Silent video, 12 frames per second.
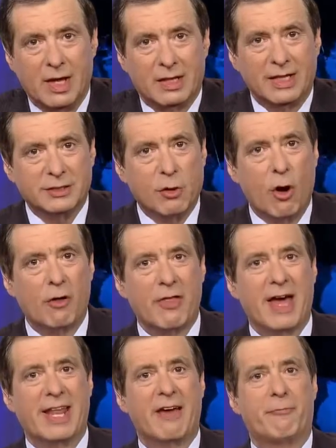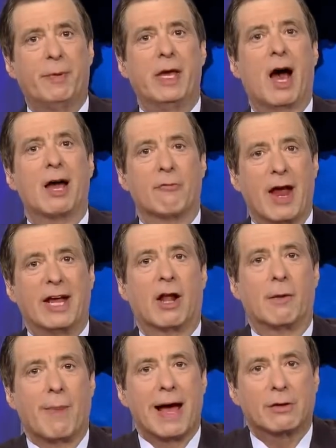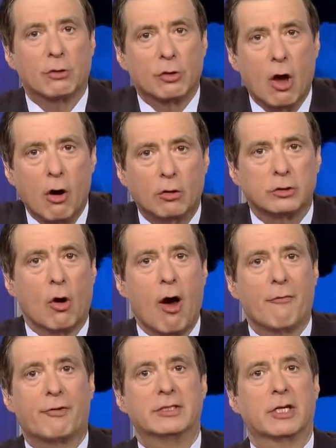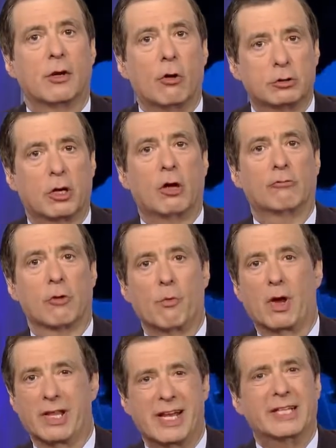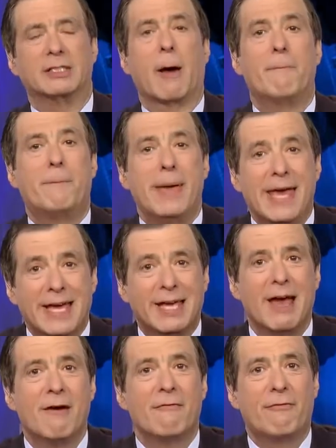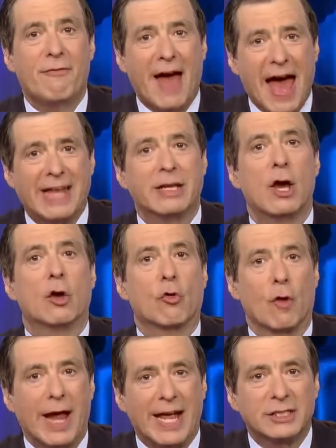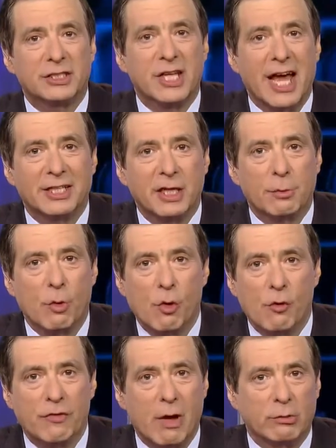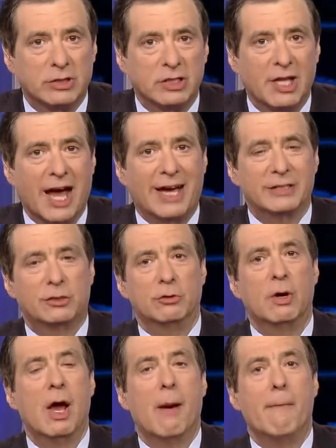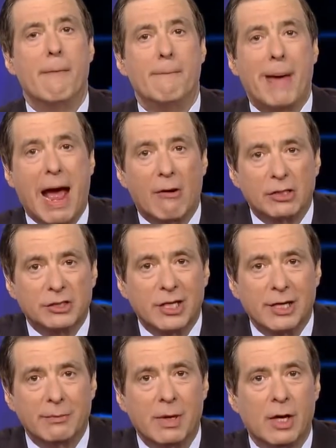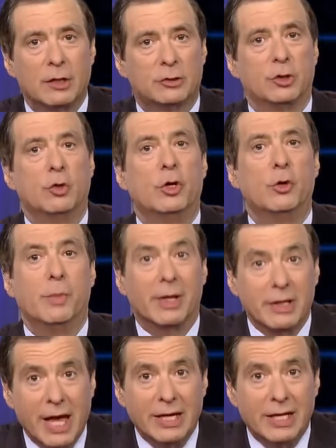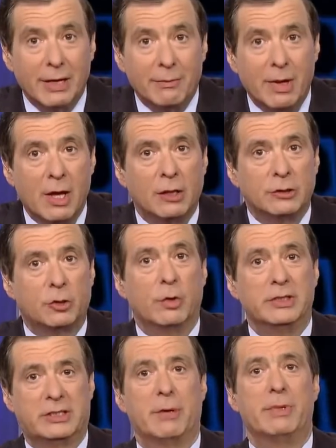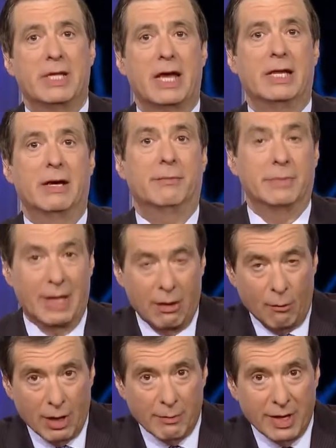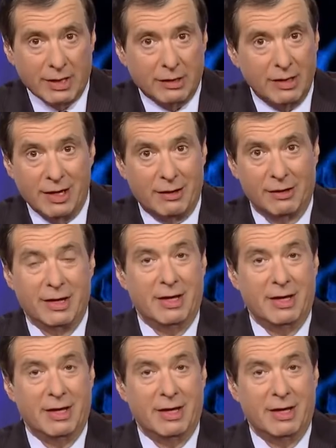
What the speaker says: Let's call that FBI raid on Michael Cohen's office and hotel room what it is, a big, fat, grandstanding move that was designed to embarrass him, to humiliate him, to intimidate him. Now, I want to make it clear.